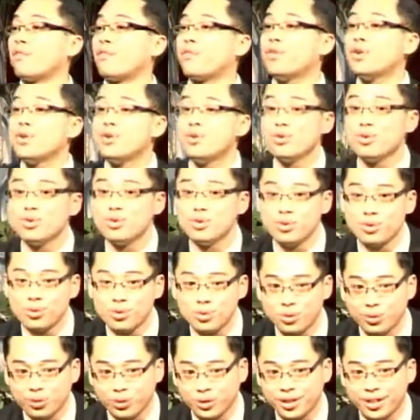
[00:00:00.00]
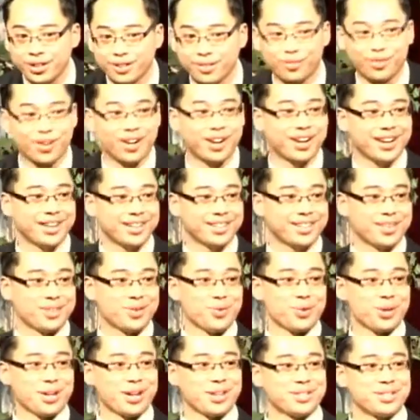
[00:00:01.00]
food, right?
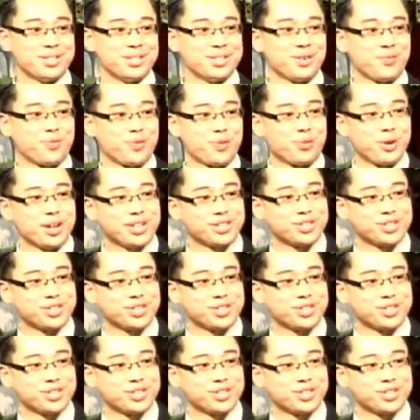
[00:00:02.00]
Going out to different